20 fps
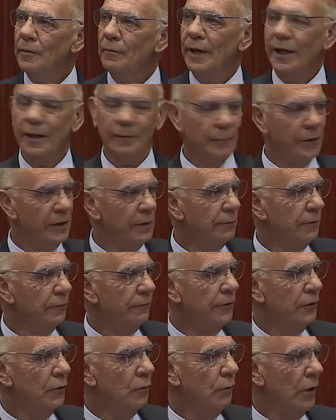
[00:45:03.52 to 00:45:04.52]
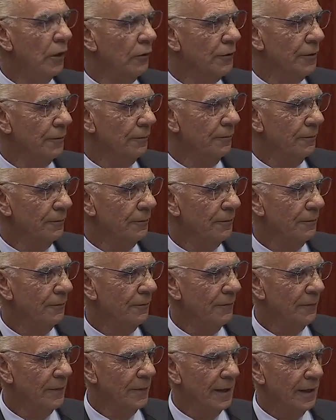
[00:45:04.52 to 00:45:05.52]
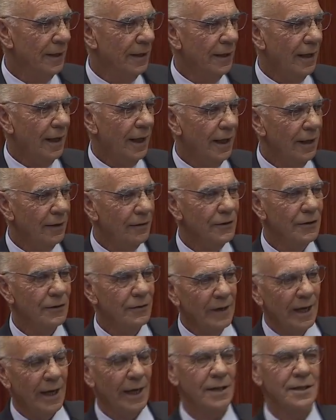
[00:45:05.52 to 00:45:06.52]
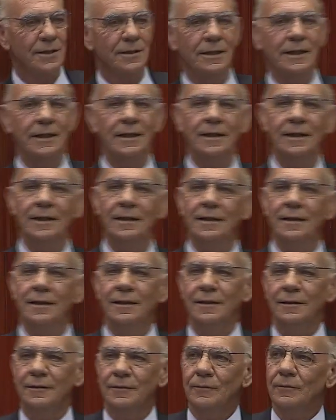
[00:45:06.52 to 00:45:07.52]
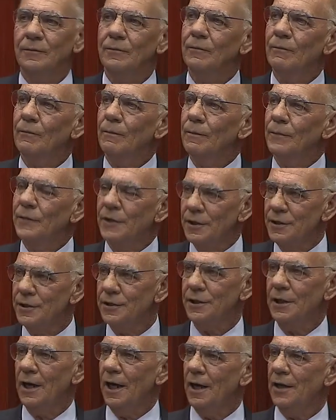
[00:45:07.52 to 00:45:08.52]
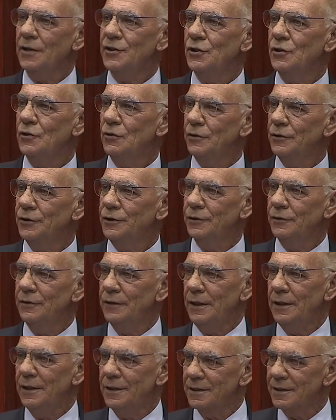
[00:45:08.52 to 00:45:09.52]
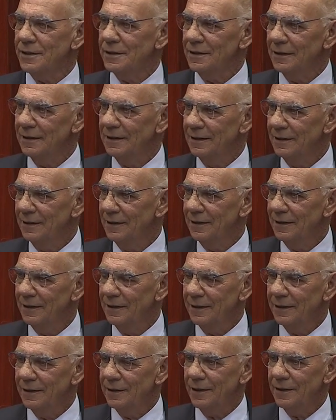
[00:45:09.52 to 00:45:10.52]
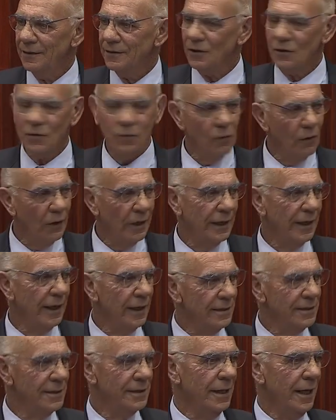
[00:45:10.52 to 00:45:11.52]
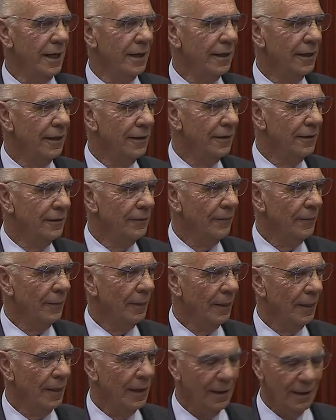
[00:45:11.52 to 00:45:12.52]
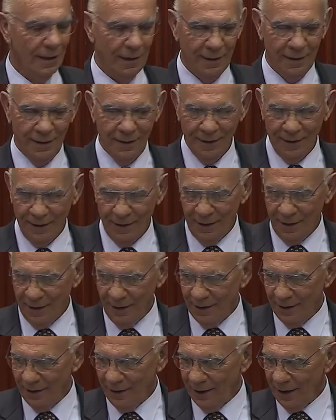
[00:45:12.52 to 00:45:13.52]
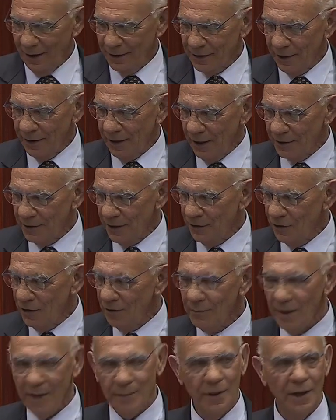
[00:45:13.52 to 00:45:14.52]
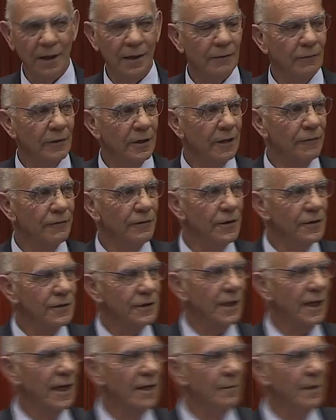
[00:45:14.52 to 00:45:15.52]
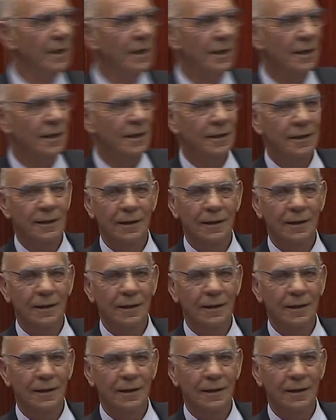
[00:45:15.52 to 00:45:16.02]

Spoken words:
make people feel welcome, how you actually discharge your duties is quite outstanding. As a new member, when I first came here,